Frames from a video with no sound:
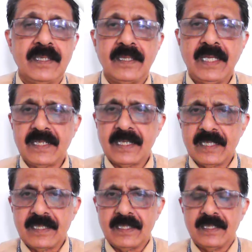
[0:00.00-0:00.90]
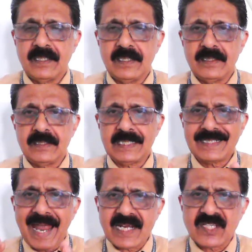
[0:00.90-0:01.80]
that the
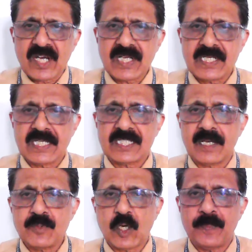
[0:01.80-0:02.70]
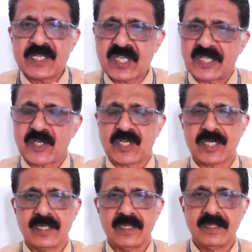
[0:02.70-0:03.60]
taxation system should be such
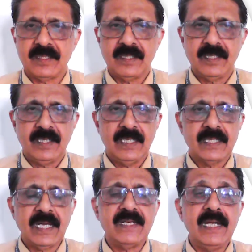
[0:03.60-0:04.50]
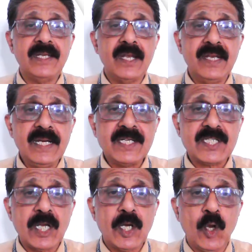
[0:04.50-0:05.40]
that it needs
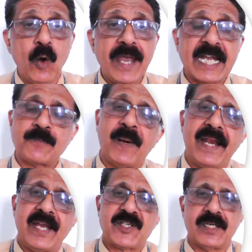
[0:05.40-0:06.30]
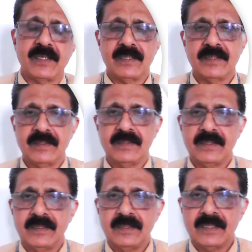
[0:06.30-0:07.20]
no explanation.
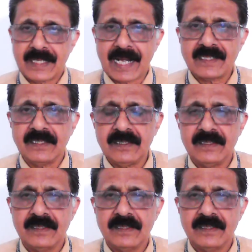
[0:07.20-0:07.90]
Rather,